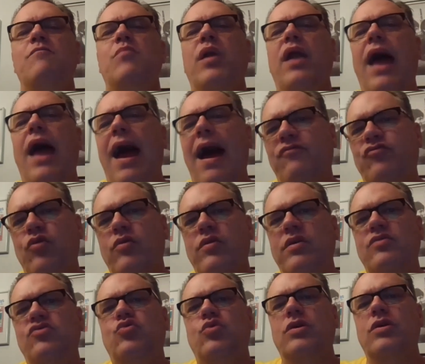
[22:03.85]
But after
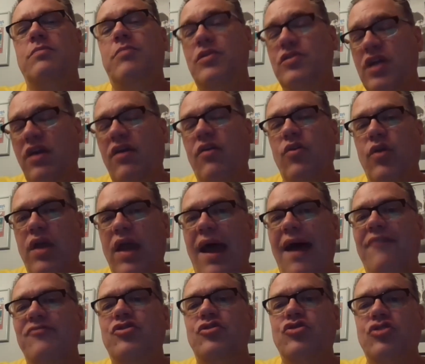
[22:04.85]
these three, particularly
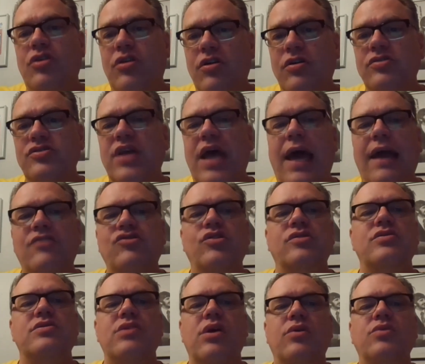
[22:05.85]
after Turner's
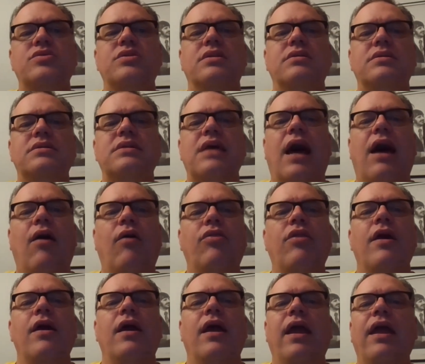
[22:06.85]
actions, those in the
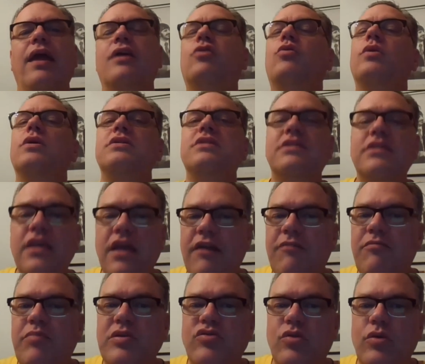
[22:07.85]
South increased
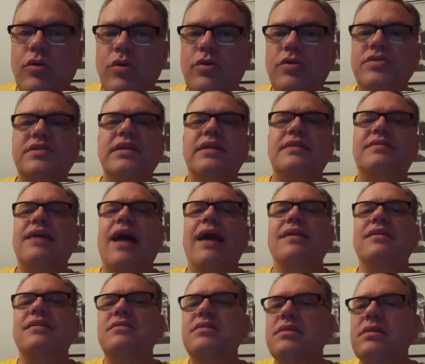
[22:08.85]
slave patrols, they
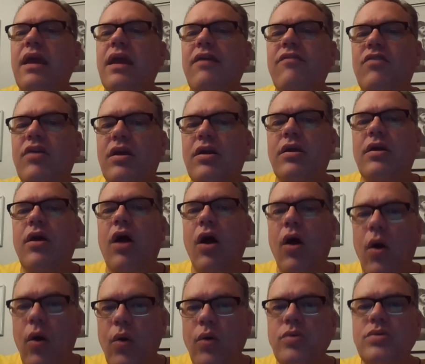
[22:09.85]
tightened slave
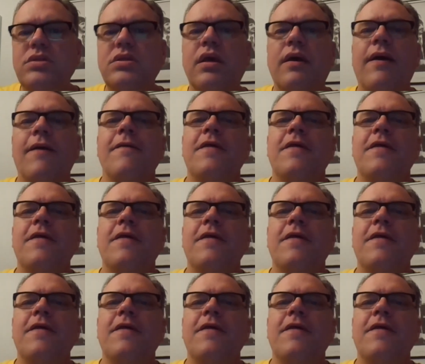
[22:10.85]
codes.